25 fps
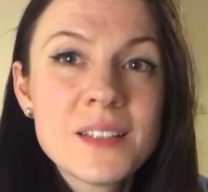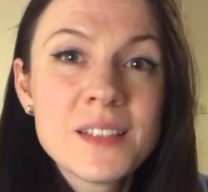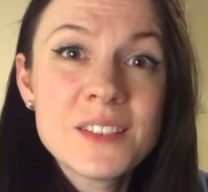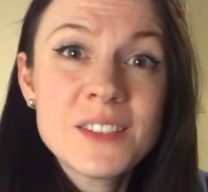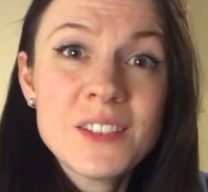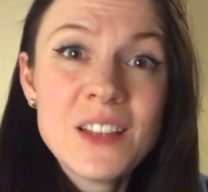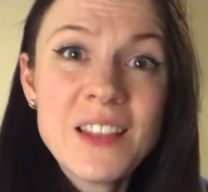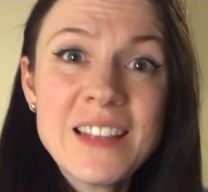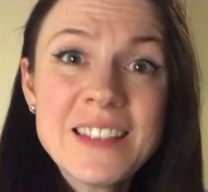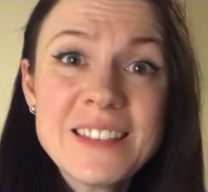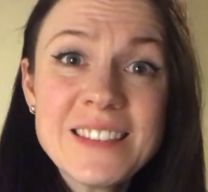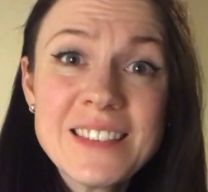
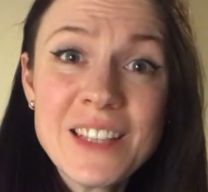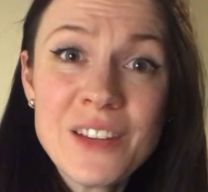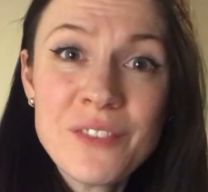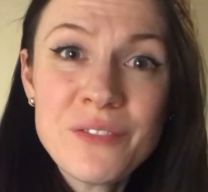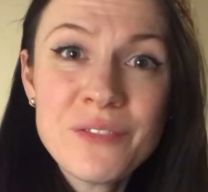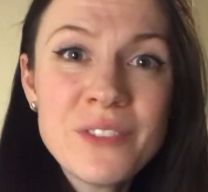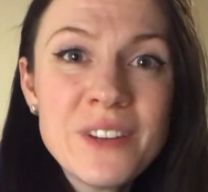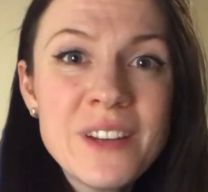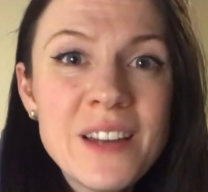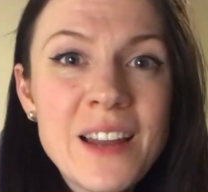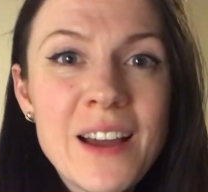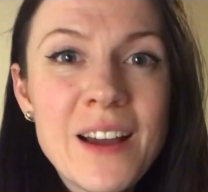So that's it
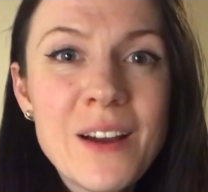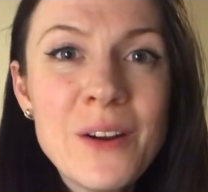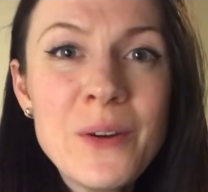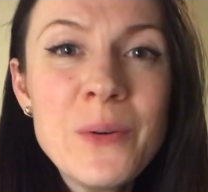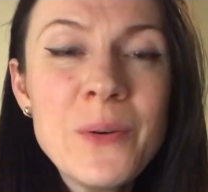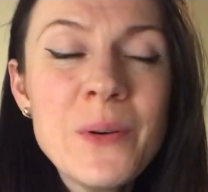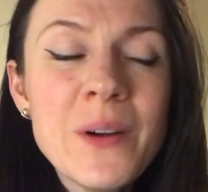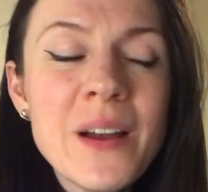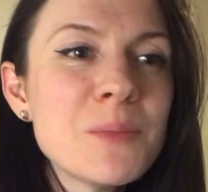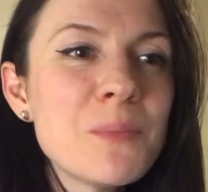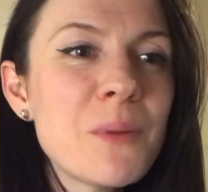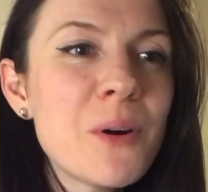for
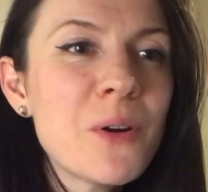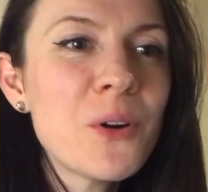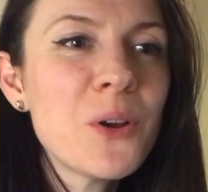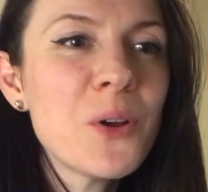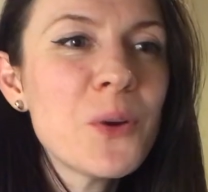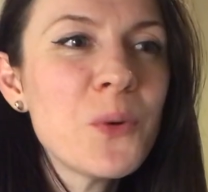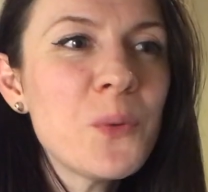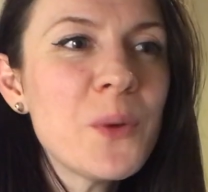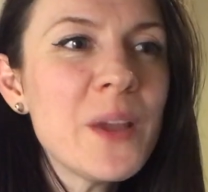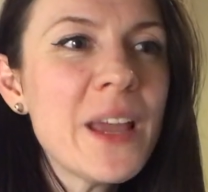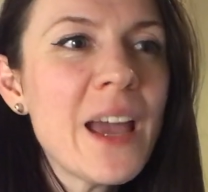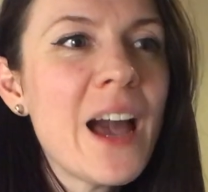now.
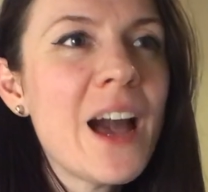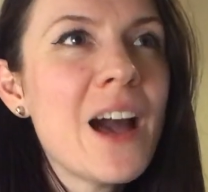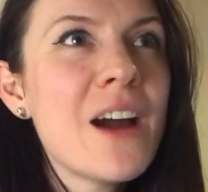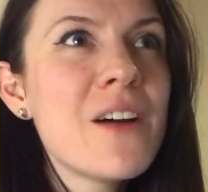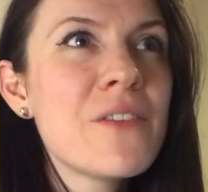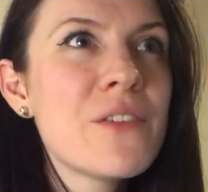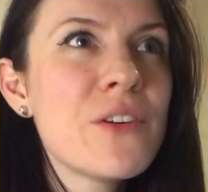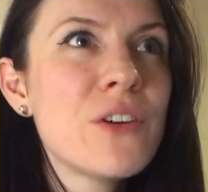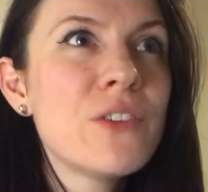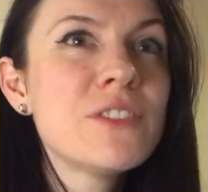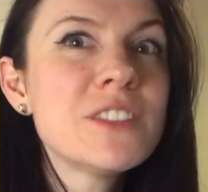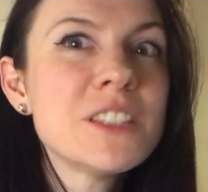Tomorrow we
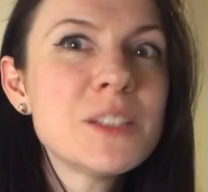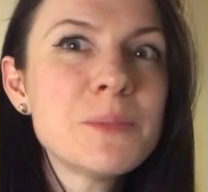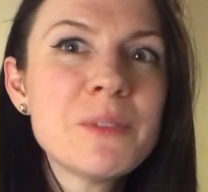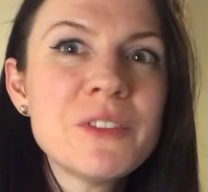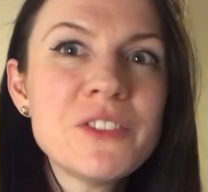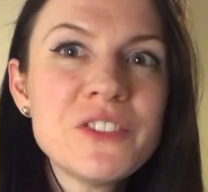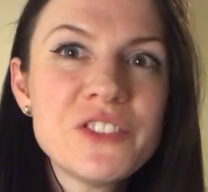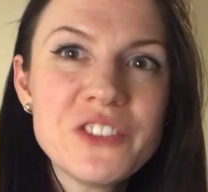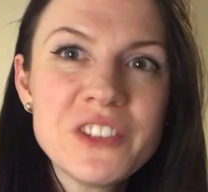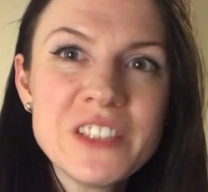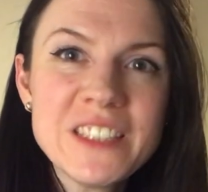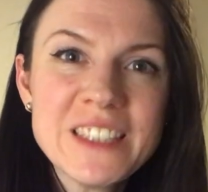have a
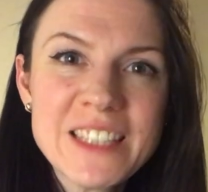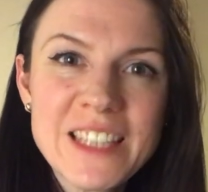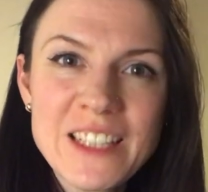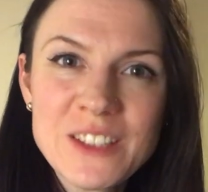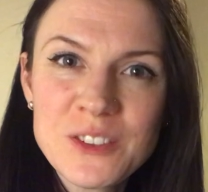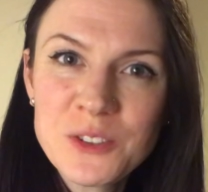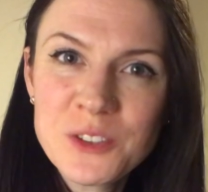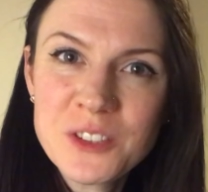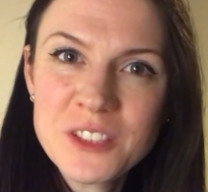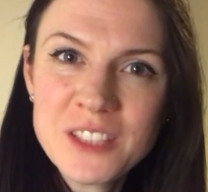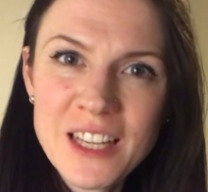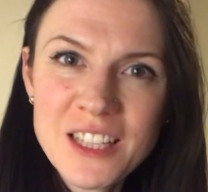respiratory
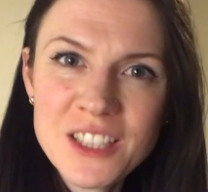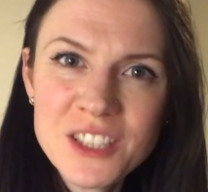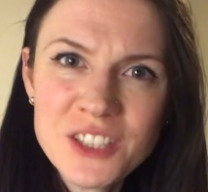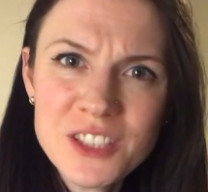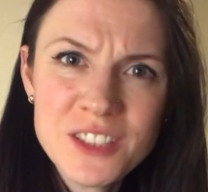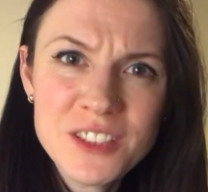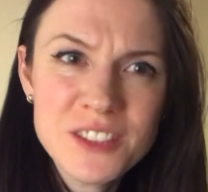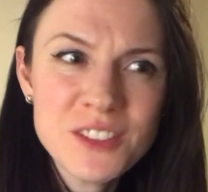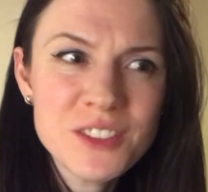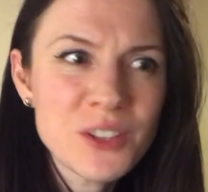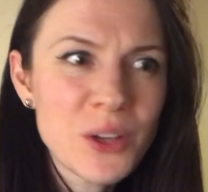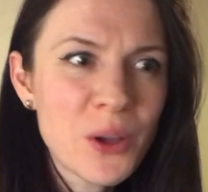skills
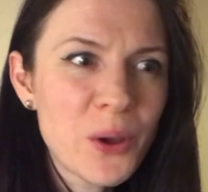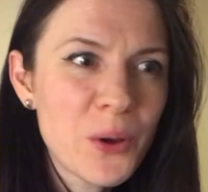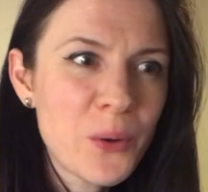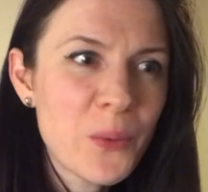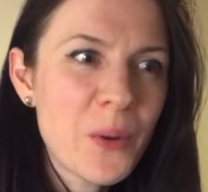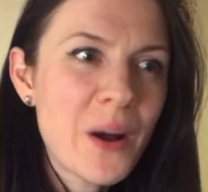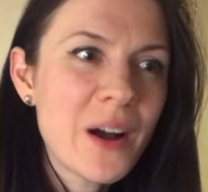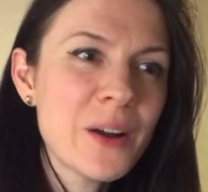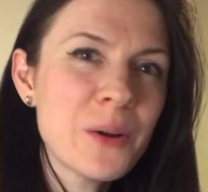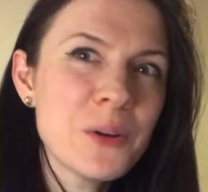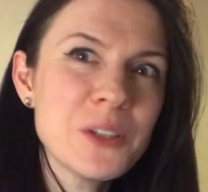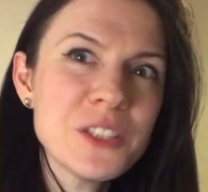session,
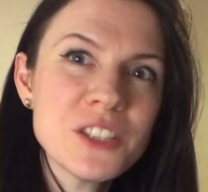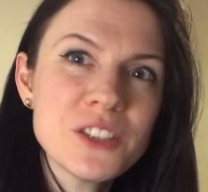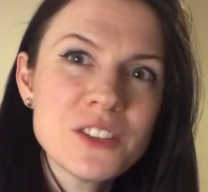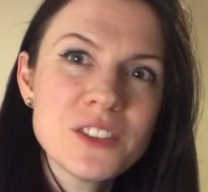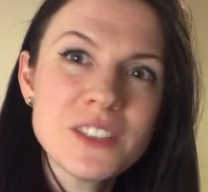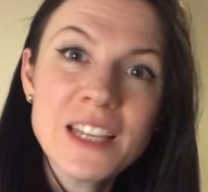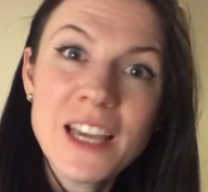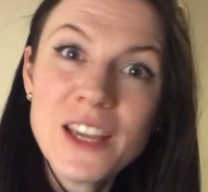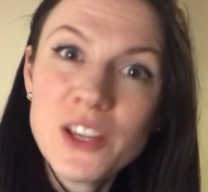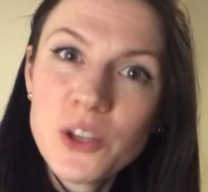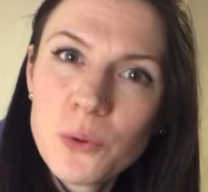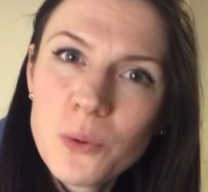so I shall
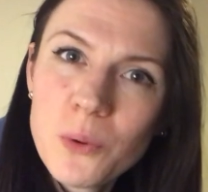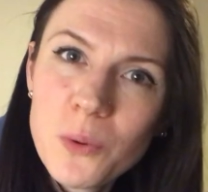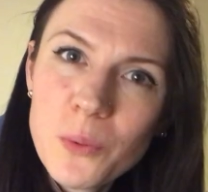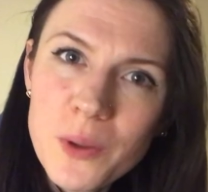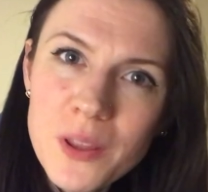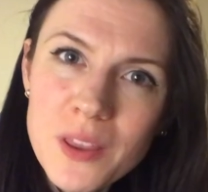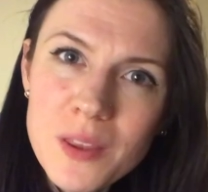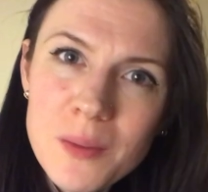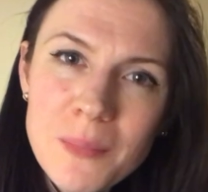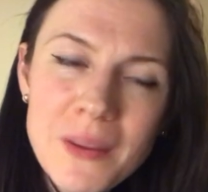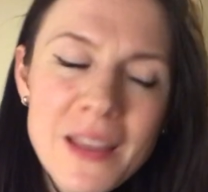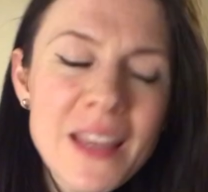take you all
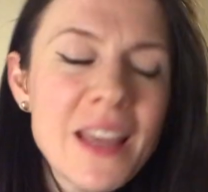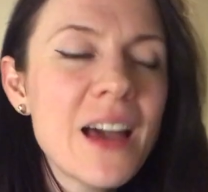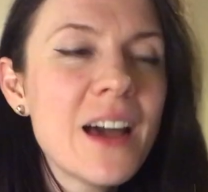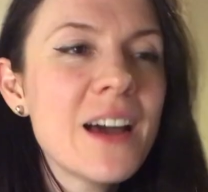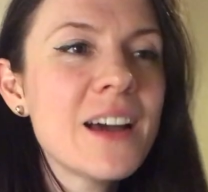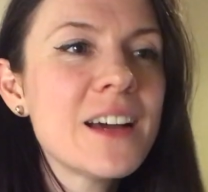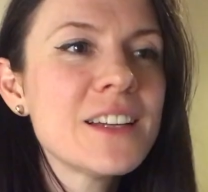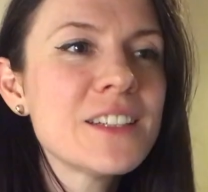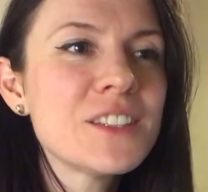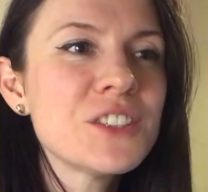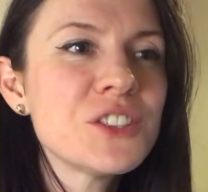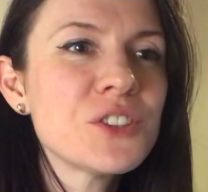with me
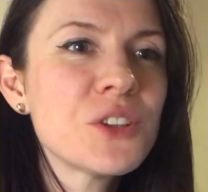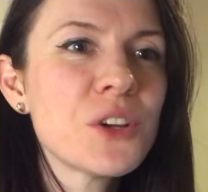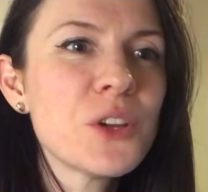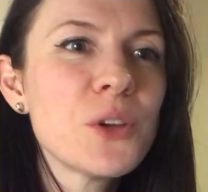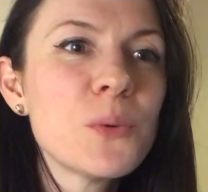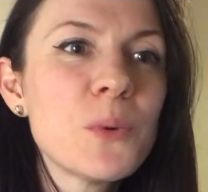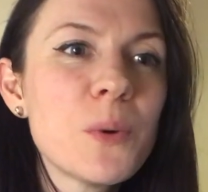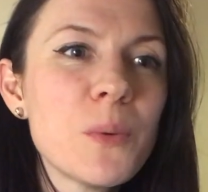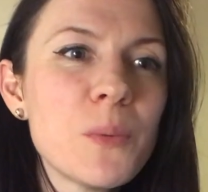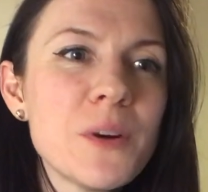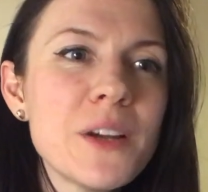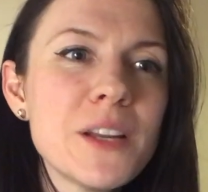and show
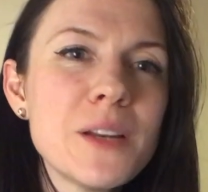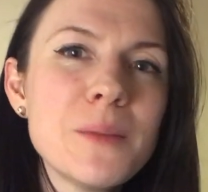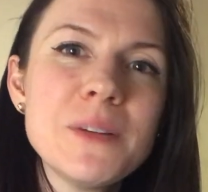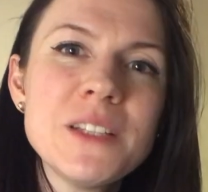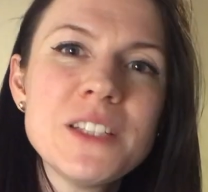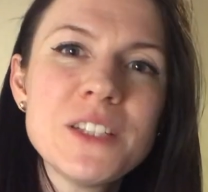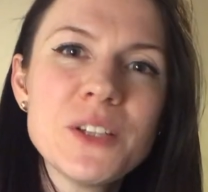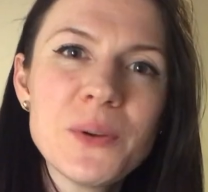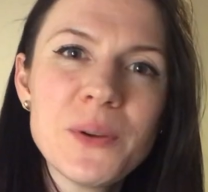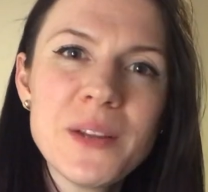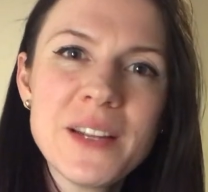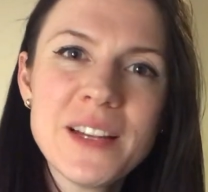you what we're going to be
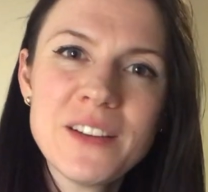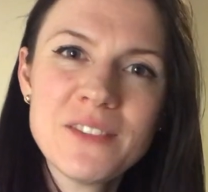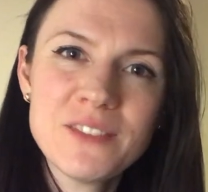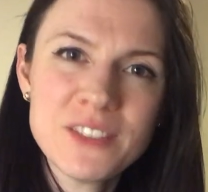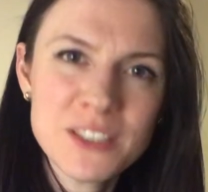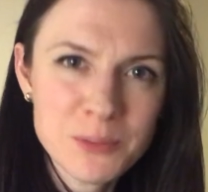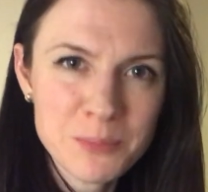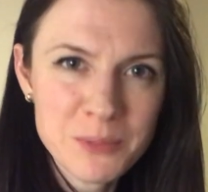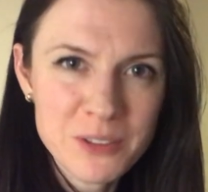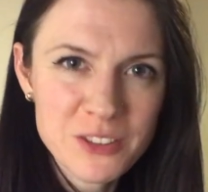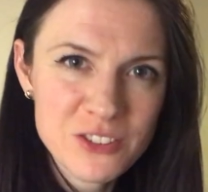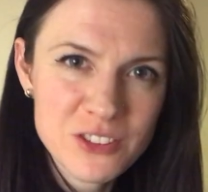doing in
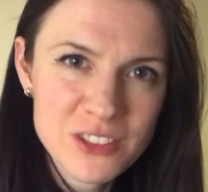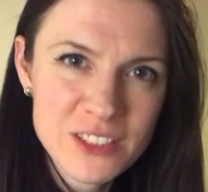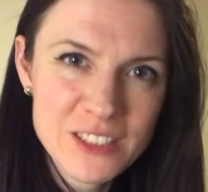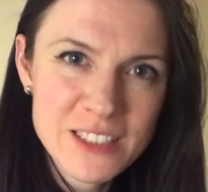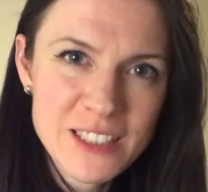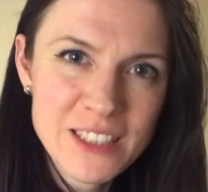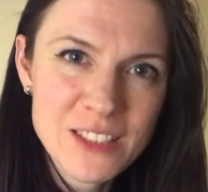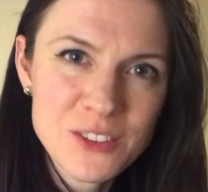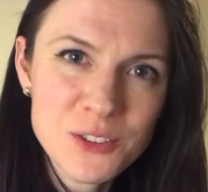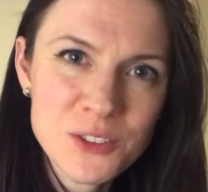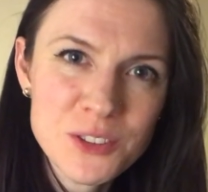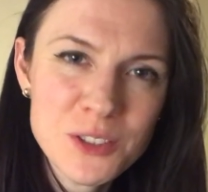respiratory
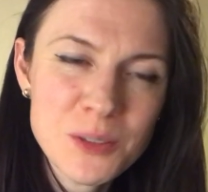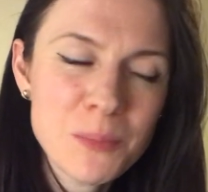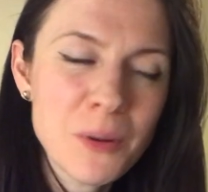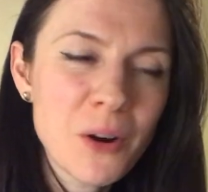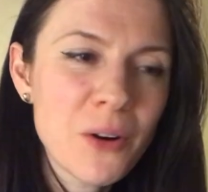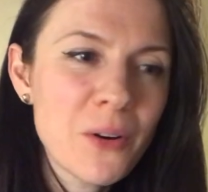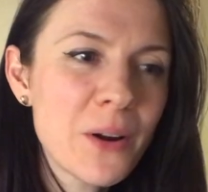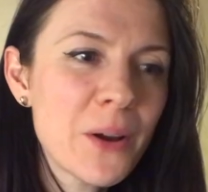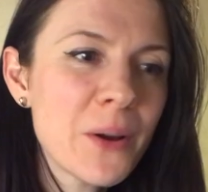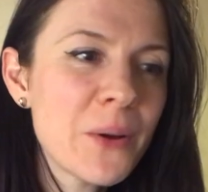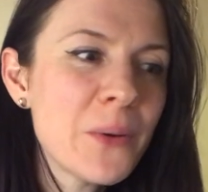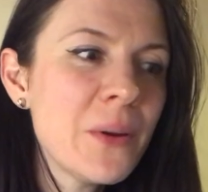skills
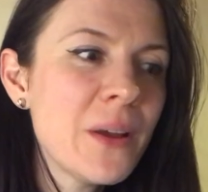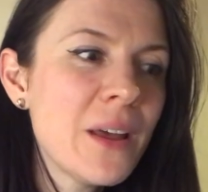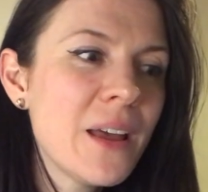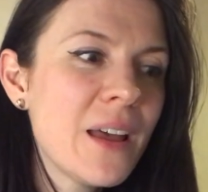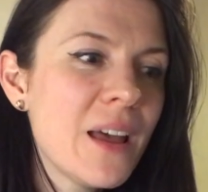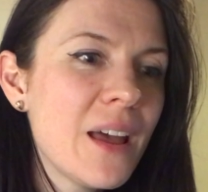tomorrow.